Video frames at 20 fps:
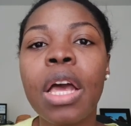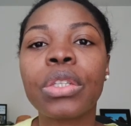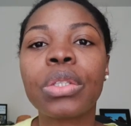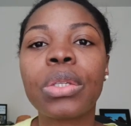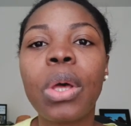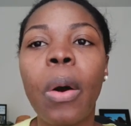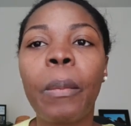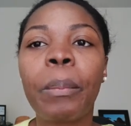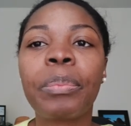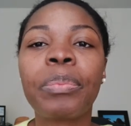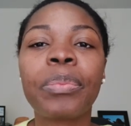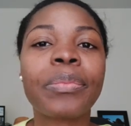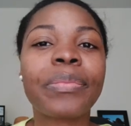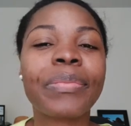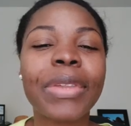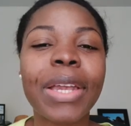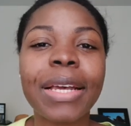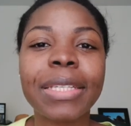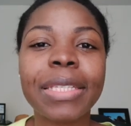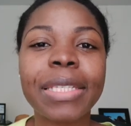So
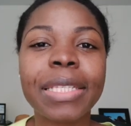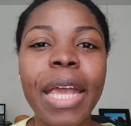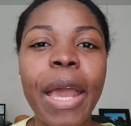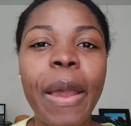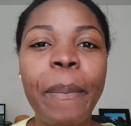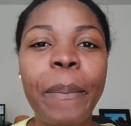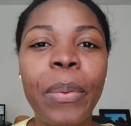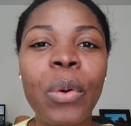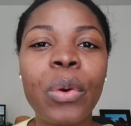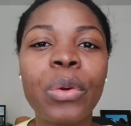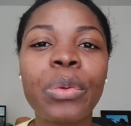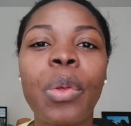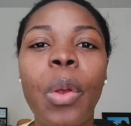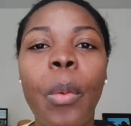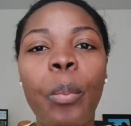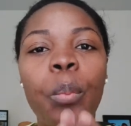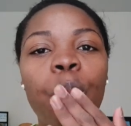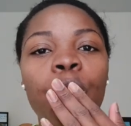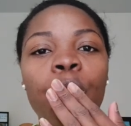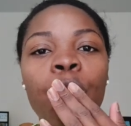stay put.
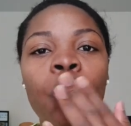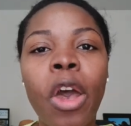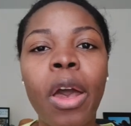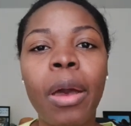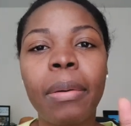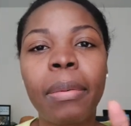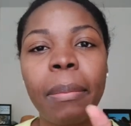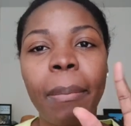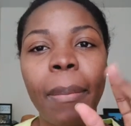Mwah.